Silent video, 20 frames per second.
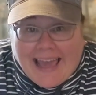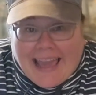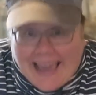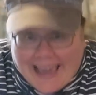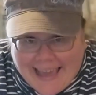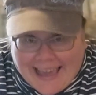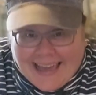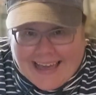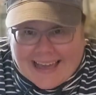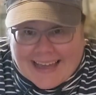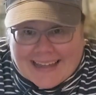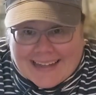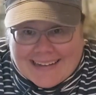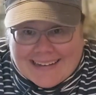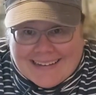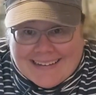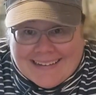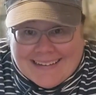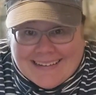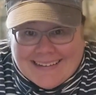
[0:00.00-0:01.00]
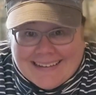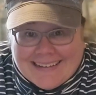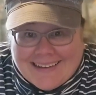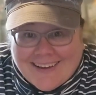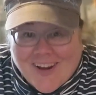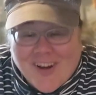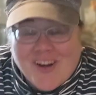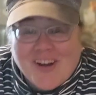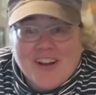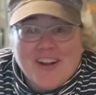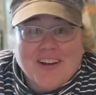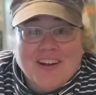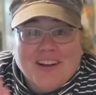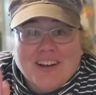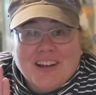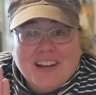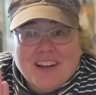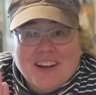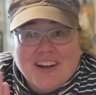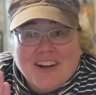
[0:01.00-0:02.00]
and
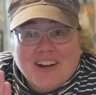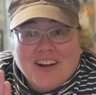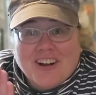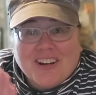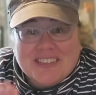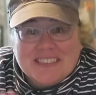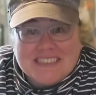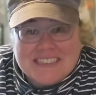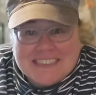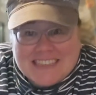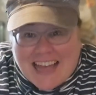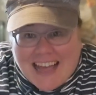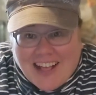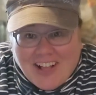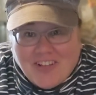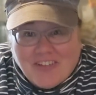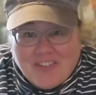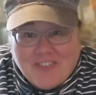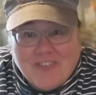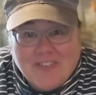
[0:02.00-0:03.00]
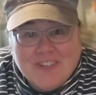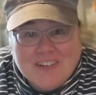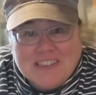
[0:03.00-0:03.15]
herself.